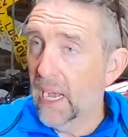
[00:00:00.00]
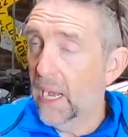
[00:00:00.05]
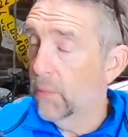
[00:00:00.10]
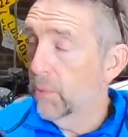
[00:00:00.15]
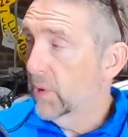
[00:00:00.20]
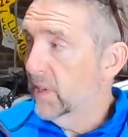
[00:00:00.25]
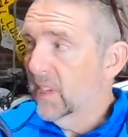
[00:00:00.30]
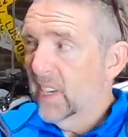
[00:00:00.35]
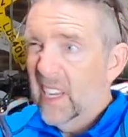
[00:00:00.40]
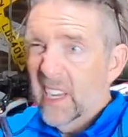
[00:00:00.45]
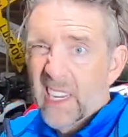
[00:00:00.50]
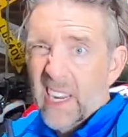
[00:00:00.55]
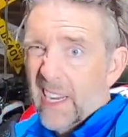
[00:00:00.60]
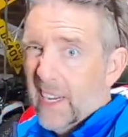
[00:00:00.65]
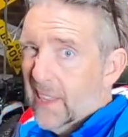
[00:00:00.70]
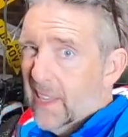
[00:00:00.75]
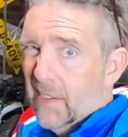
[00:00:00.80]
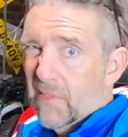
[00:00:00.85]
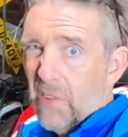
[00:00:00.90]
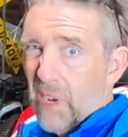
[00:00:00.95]
I wouldn't need
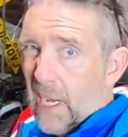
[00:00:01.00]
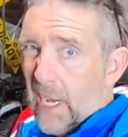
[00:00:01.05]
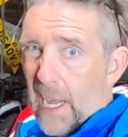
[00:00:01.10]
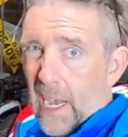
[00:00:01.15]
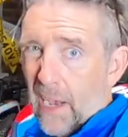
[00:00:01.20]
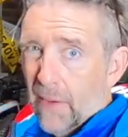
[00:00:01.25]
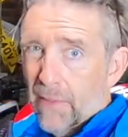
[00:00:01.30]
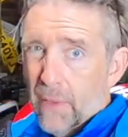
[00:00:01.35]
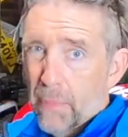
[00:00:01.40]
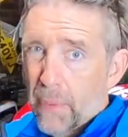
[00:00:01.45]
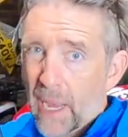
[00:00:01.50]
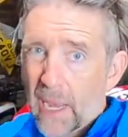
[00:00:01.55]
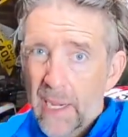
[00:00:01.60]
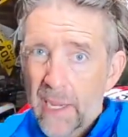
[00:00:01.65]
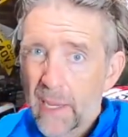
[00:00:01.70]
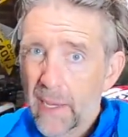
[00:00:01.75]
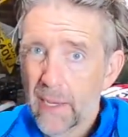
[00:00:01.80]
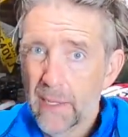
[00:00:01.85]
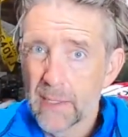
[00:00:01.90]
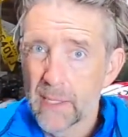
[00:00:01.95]
anything really out of the
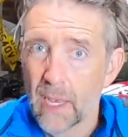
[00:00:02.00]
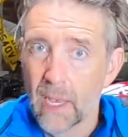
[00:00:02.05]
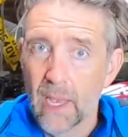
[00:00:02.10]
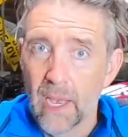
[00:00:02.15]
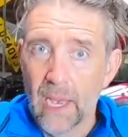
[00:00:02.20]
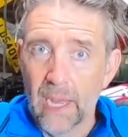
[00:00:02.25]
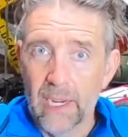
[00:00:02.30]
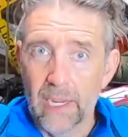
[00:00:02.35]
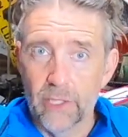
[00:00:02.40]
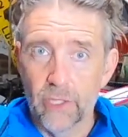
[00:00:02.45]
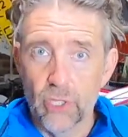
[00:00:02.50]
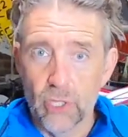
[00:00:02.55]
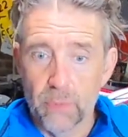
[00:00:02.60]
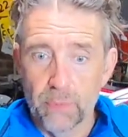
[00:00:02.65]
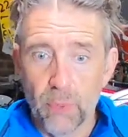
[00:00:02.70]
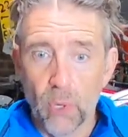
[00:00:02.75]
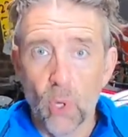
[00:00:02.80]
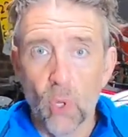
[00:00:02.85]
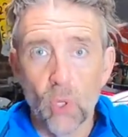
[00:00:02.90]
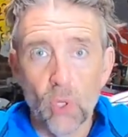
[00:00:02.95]
panniers, and I'd
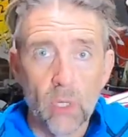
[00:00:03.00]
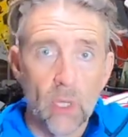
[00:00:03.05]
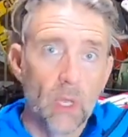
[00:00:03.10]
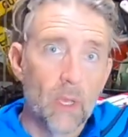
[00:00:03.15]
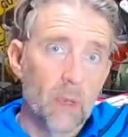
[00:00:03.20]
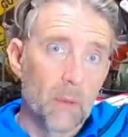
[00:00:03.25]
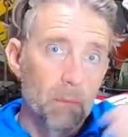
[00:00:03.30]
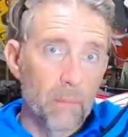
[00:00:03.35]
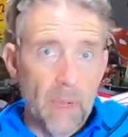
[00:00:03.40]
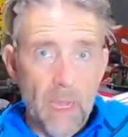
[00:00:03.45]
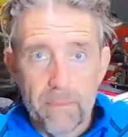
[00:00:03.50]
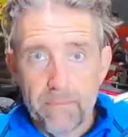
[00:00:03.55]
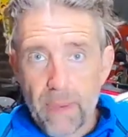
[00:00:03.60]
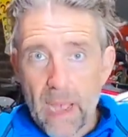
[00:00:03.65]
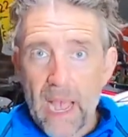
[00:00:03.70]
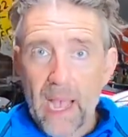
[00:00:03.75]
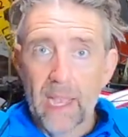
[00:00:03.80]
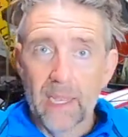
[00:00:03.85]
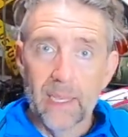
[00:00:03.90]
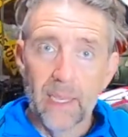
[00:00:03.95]
just pull my
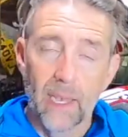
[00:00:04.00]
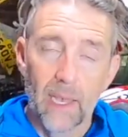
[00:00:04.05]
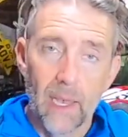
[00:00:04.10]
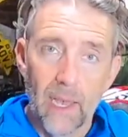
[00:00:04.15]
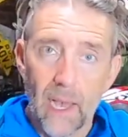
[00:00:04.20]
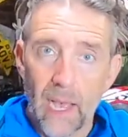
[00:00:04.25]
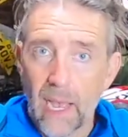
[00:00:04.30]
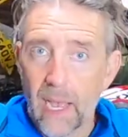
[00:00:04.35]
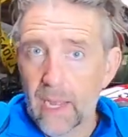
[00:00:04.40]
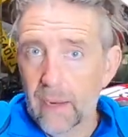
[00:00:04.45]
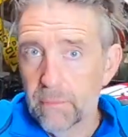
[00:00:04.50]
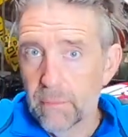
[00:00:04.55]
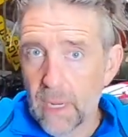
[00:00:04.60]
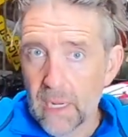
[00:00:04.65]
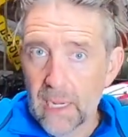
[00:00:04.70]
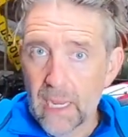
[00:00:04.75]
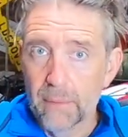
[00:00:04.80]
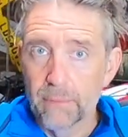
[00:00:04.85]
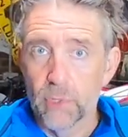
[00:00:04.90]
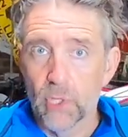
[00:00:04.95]
bag and my
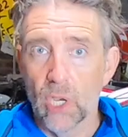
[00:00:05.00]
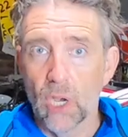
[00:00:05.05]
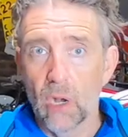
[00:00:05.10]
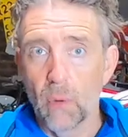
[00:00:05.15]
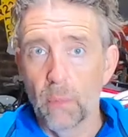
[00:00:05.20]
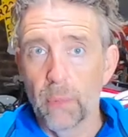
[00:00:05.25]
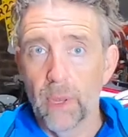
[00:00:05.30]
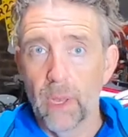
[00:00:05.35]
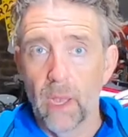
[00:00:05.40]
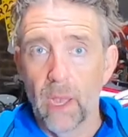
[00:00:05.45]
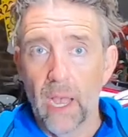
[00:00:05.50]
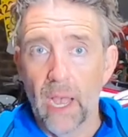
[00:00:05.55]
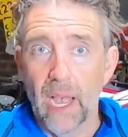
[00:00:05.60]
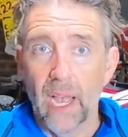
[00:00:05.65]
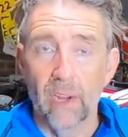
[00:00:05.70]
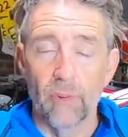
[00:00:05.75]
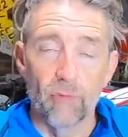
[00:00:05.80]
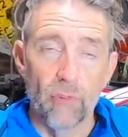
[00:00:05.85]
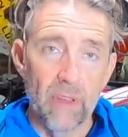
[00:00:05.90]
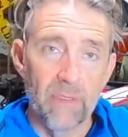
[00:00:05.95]
laptop
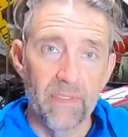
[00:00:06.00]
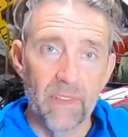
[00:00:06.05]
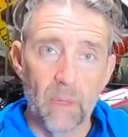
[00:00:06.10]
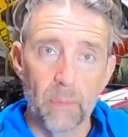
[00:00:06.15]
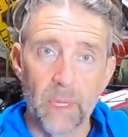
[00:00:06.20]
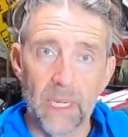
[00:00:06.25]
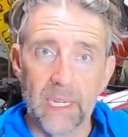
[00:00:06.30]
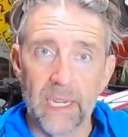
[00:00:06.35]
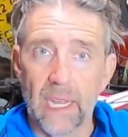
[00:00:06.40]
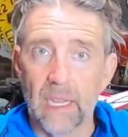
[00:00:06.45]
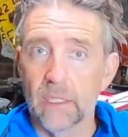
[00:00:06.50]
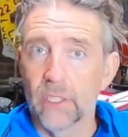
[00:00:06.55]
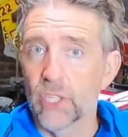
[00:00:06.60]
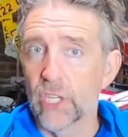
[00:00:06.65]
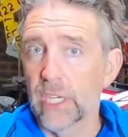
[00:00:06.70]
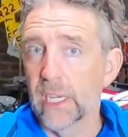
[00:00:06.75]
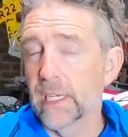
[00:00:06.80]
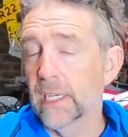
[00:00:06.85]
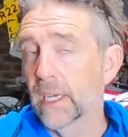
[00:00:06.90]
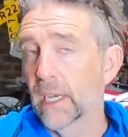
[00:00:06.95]
and refill my
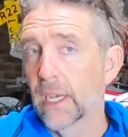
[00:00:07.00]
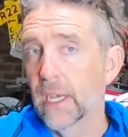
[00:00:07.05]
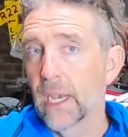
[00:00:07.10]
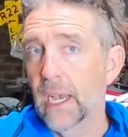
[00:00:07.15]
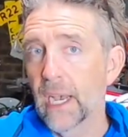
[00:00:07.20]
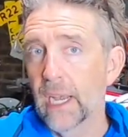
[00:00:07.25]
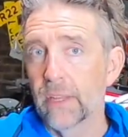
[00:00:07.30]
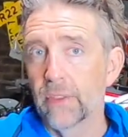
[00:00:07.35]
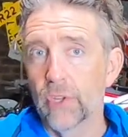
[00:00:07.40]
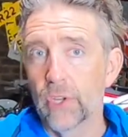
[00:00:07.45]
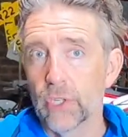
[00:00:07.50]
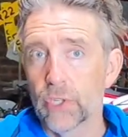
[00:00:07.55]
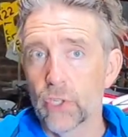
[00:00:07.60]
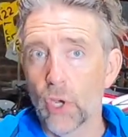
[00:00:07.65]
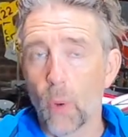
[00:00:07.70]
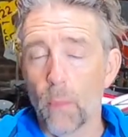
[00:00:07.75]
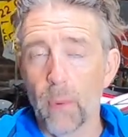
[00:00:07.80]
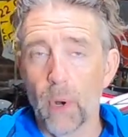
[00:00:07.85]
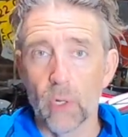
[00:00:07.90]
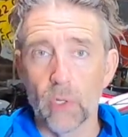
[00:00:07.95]
Nalgene, and the
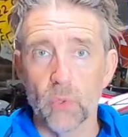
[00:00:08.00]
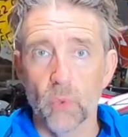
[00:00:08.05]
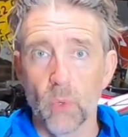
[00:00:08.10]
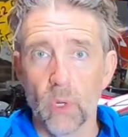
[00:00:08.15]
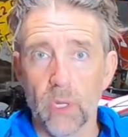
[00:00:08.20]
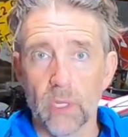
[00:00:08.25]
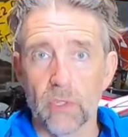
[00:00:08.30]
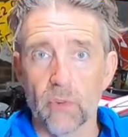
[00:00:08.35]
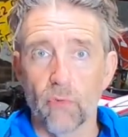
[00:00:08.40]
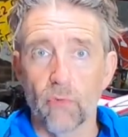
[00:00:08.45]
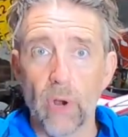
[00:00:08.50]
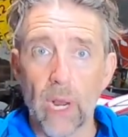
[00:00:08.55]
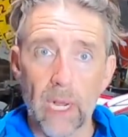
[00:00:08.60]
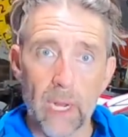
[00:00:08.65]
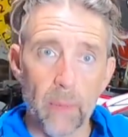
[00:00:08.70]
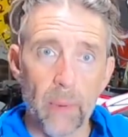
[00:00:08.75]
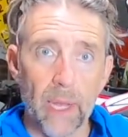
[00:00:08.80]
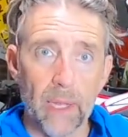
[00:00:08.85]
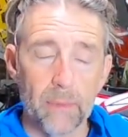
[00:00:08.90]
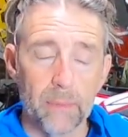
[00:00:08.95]
top box worked
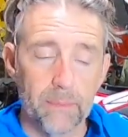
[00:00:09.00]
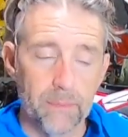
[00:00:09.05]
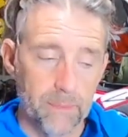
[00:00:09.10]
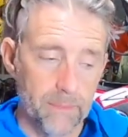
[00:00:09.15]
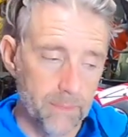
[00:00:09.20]
really well.